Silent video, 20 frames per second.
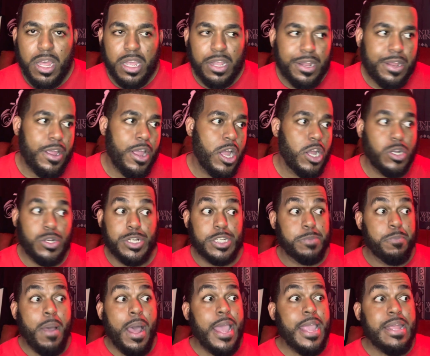Congress
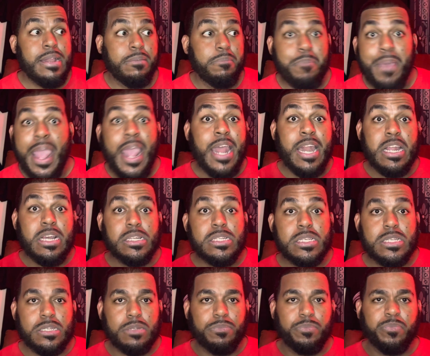might ban
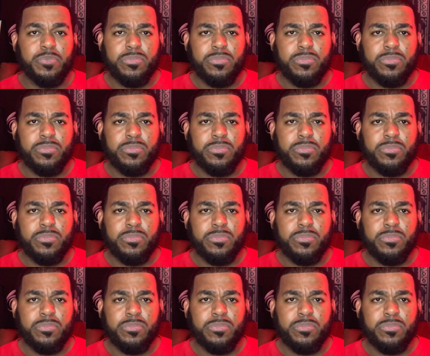us.